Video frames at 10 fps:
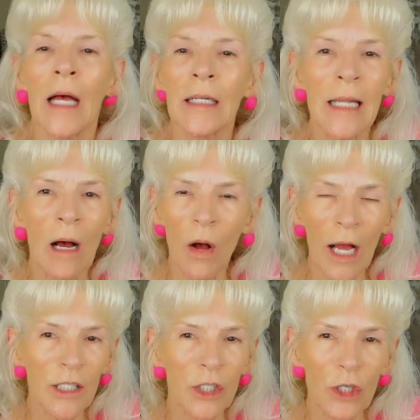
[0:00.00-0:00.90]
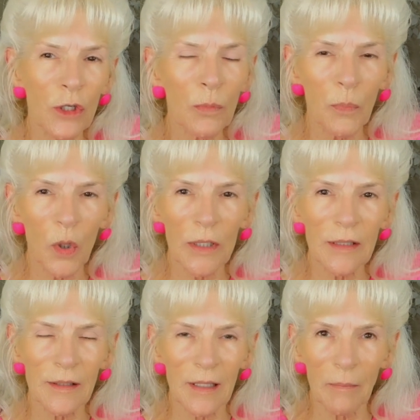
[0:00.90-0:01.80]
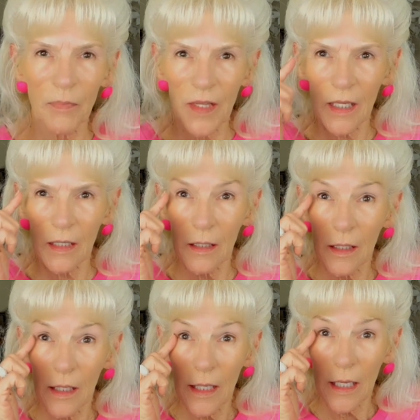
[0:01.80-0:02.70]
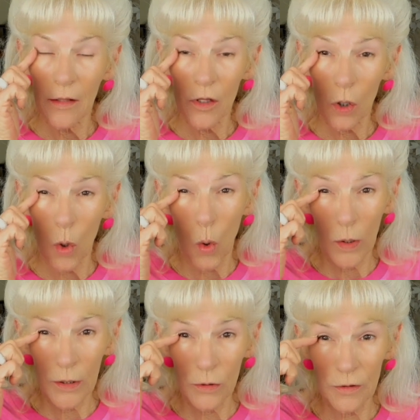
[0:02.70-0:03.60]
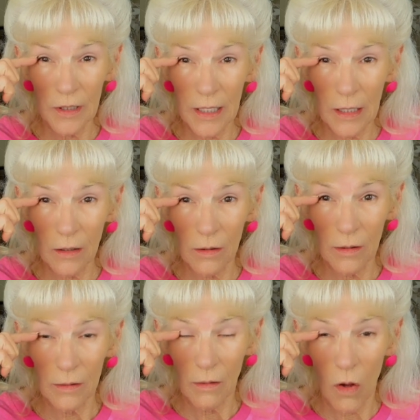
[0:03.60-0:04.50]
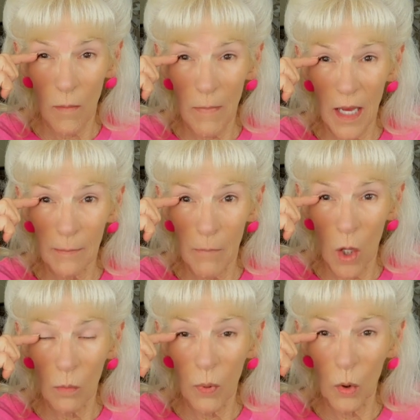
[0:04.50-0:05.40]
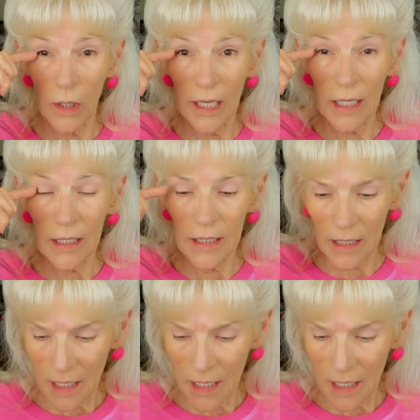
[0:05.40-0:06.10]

Now I do put something in the corners here on my mobile lid